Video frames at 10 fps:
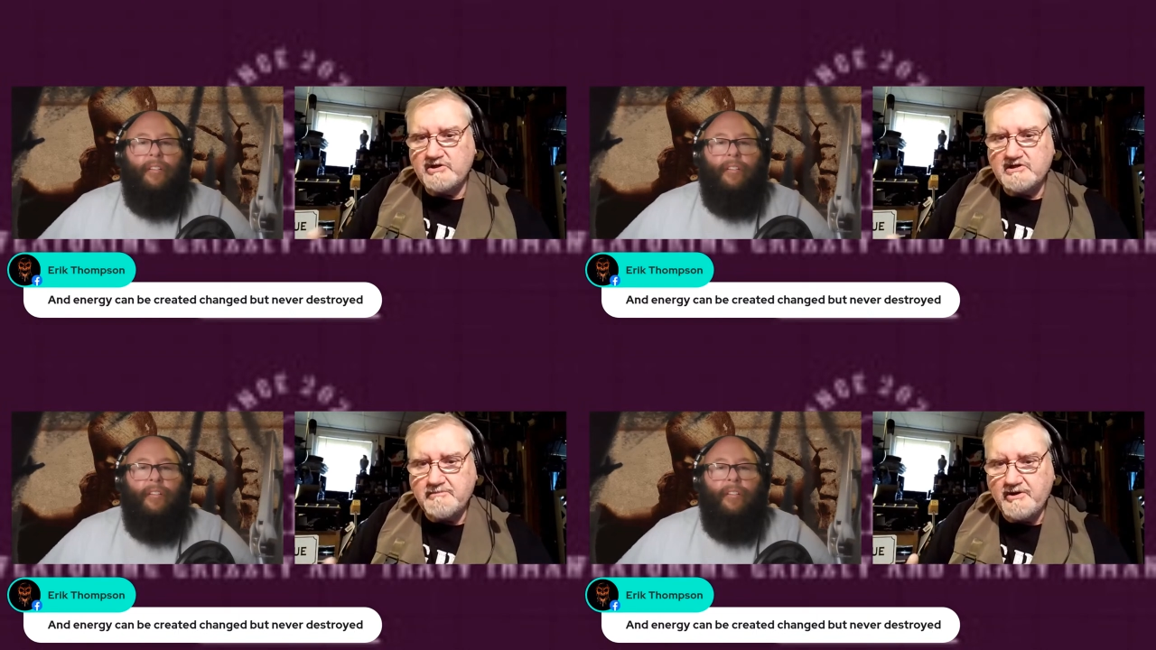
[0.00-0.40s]

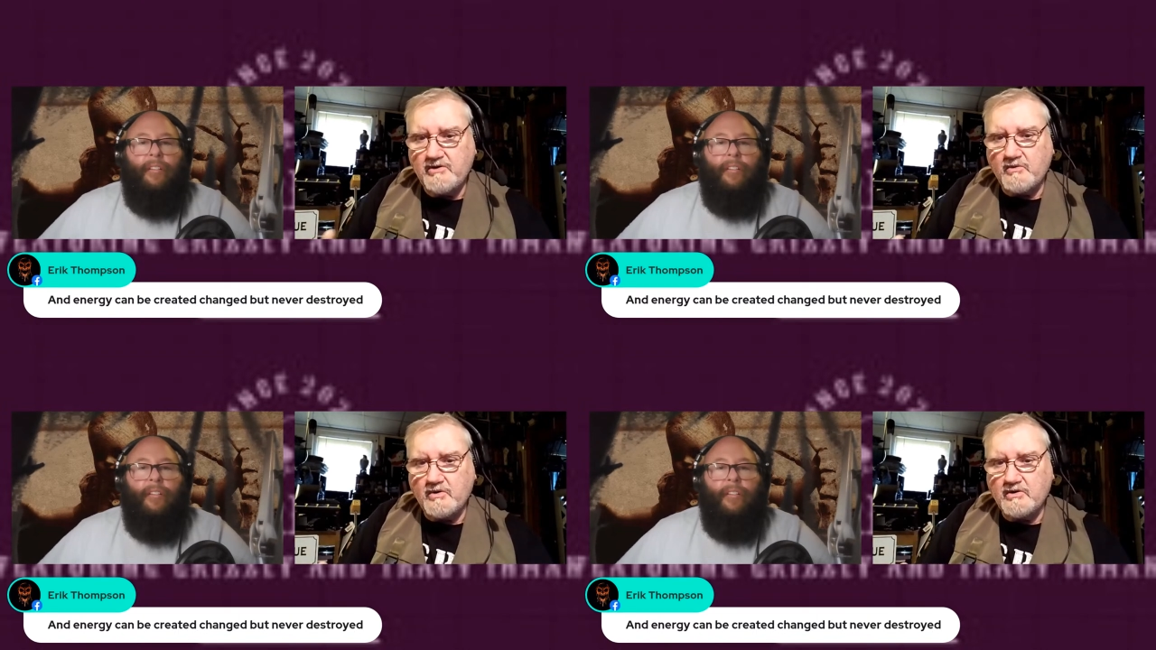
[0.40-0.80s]
Speaker 1: with the
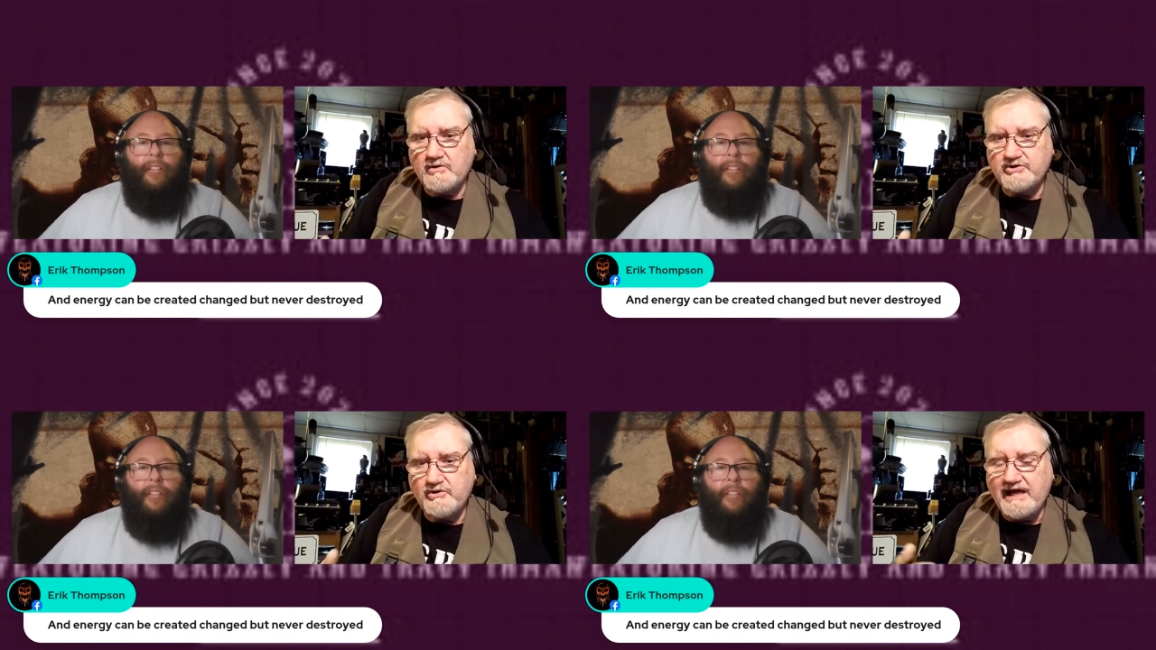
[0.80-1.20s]
spirit
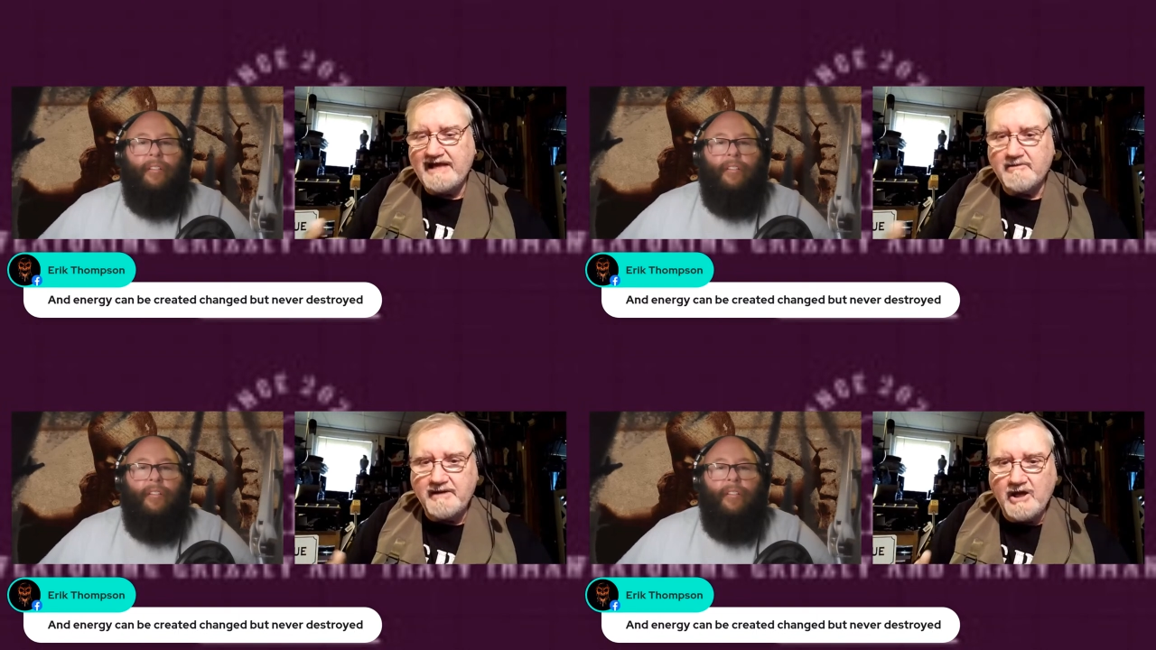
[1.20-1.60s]
world, you've
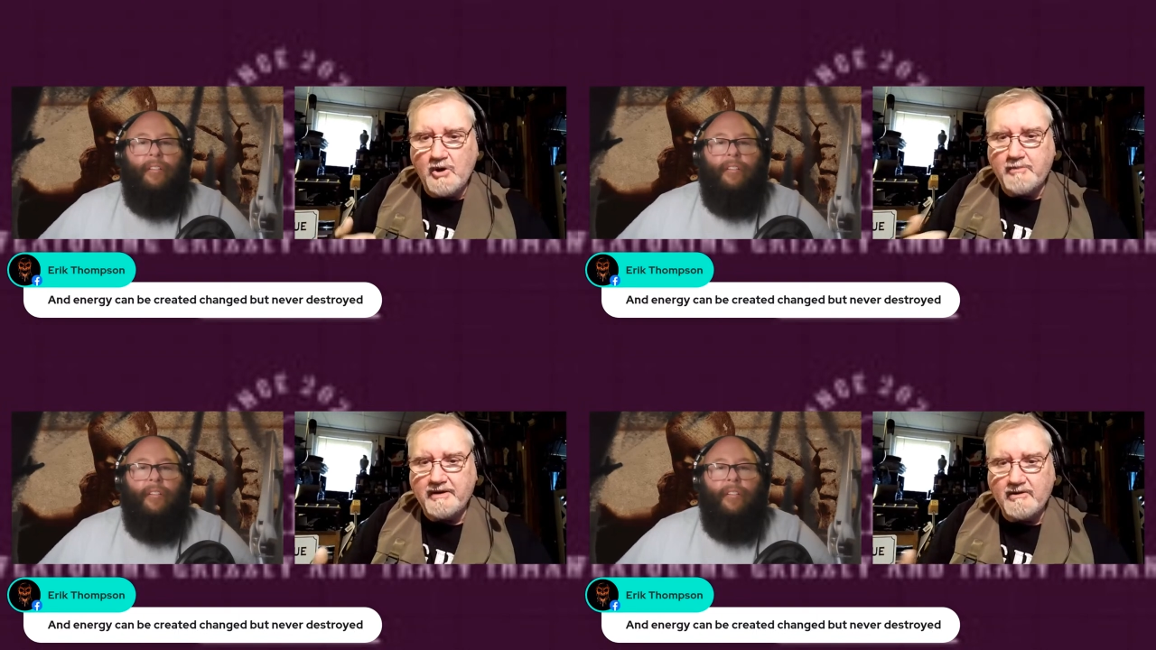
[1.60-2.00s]
got to be
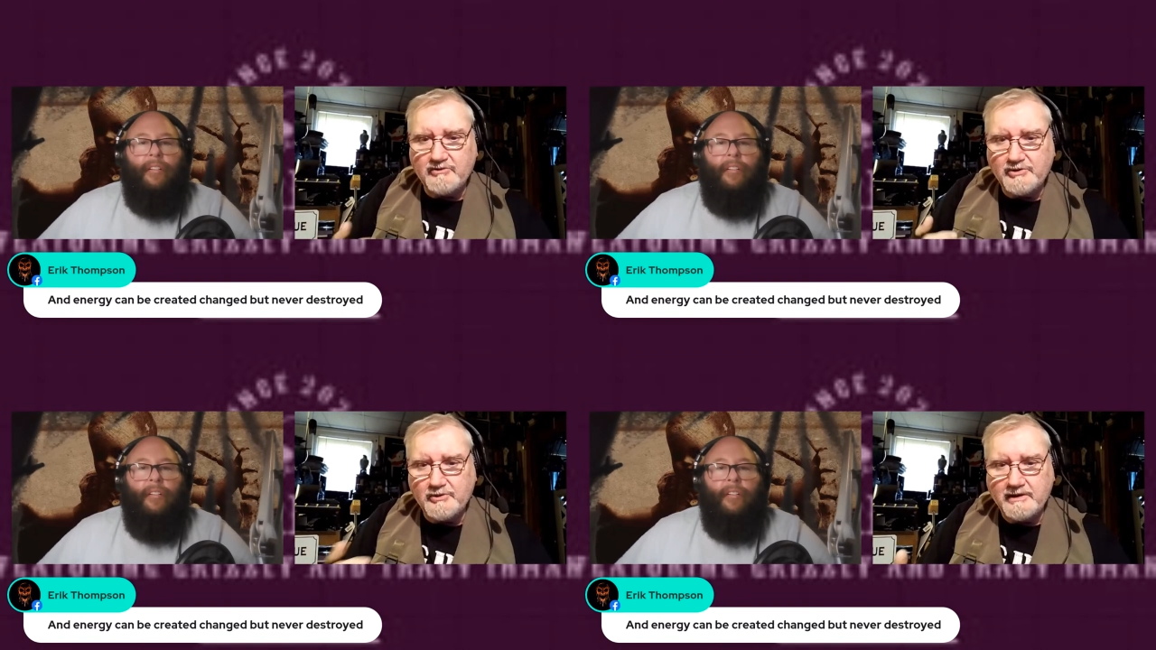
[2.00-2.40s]
open
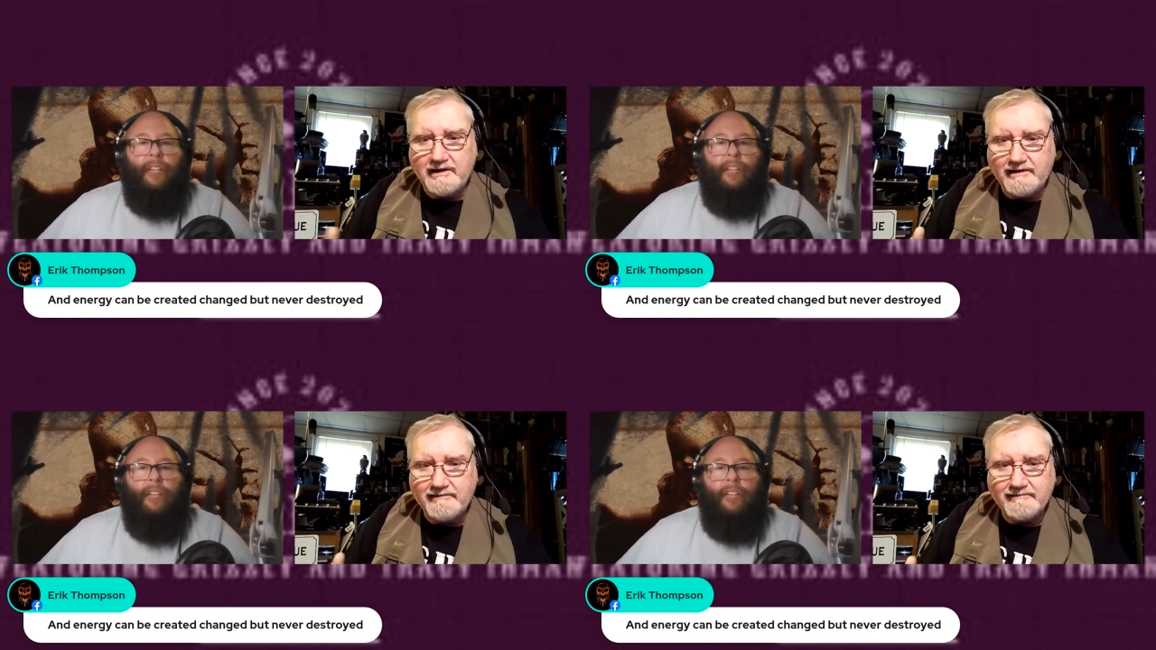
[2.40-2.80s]
on your
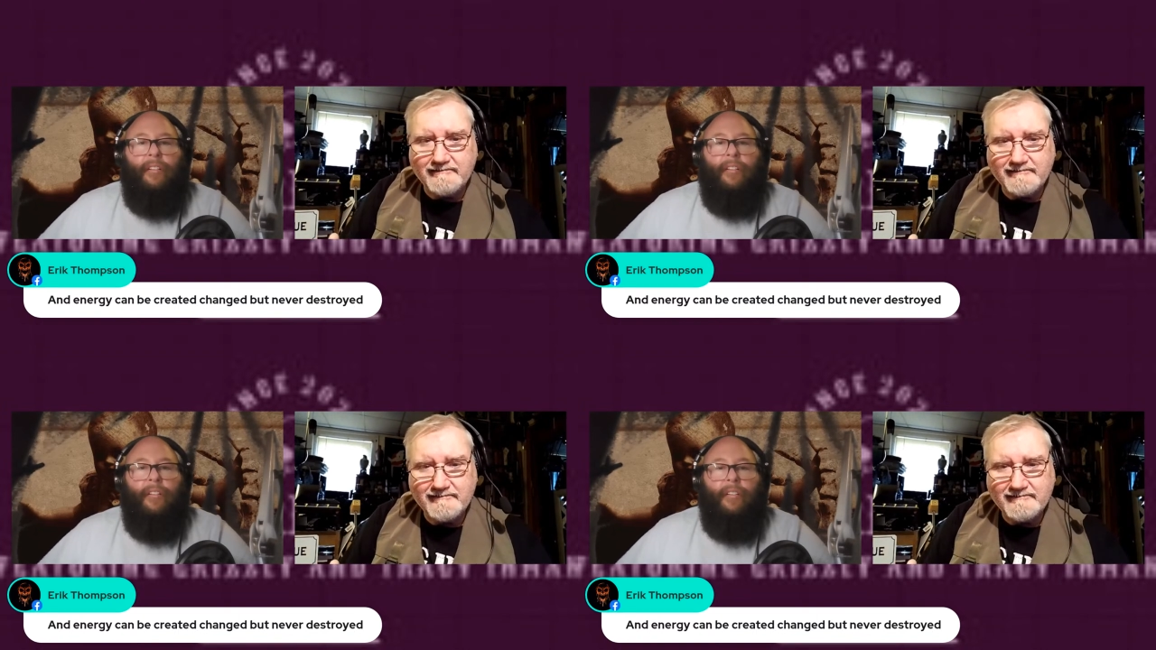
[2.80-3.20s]
end,
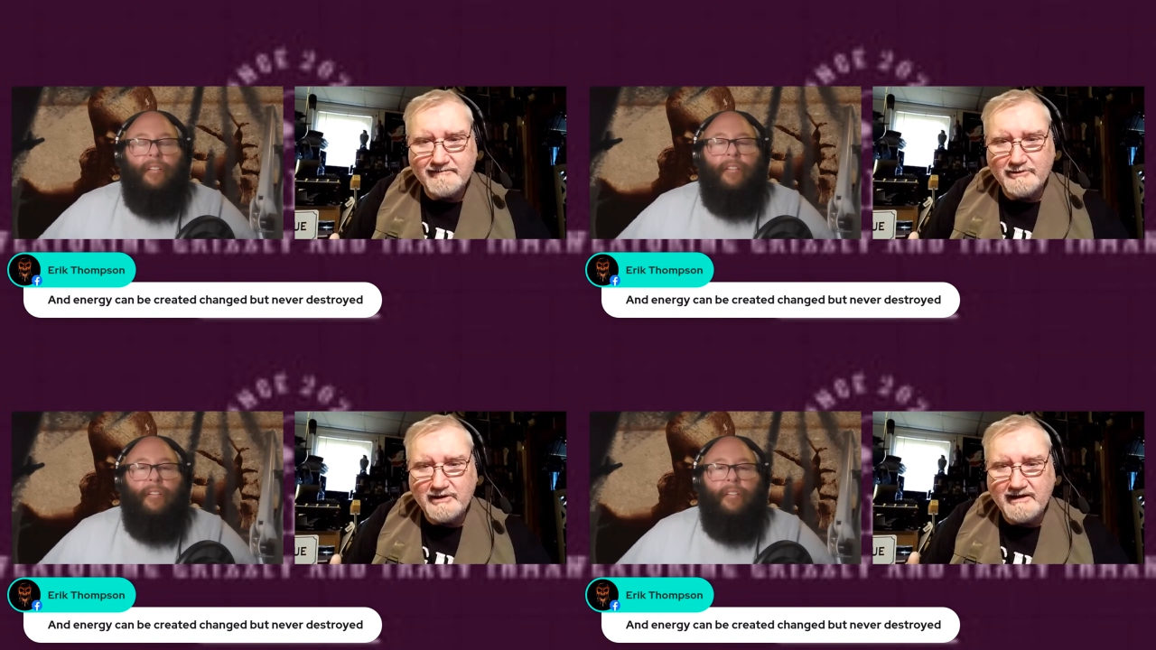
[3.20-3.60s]

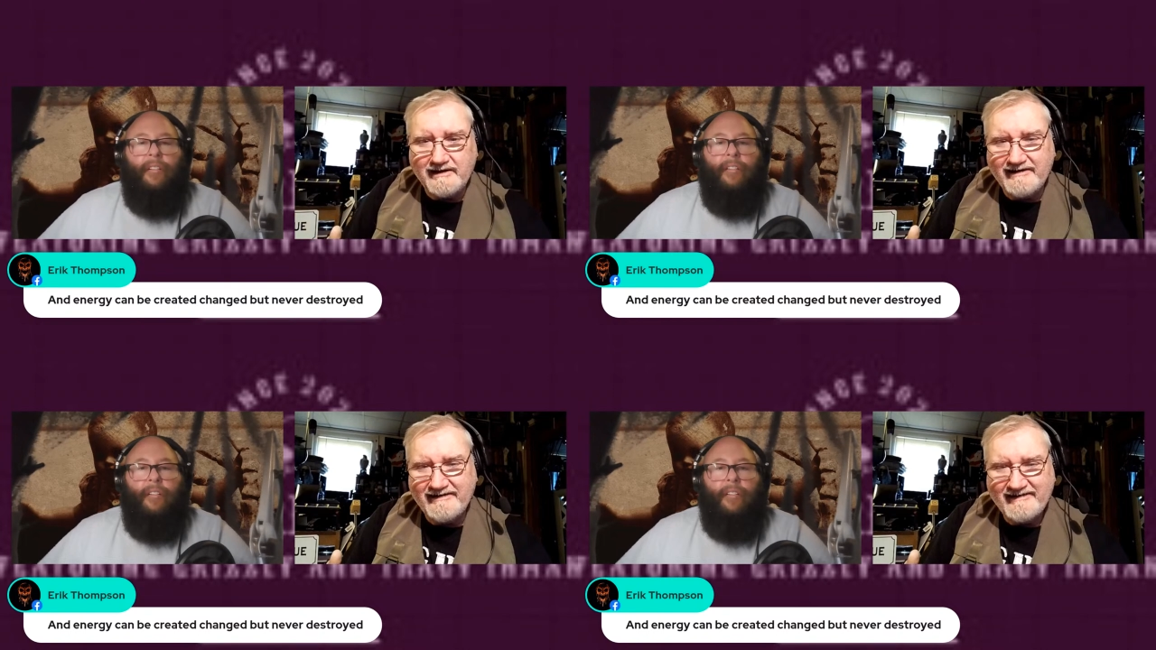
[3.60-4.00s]
okay?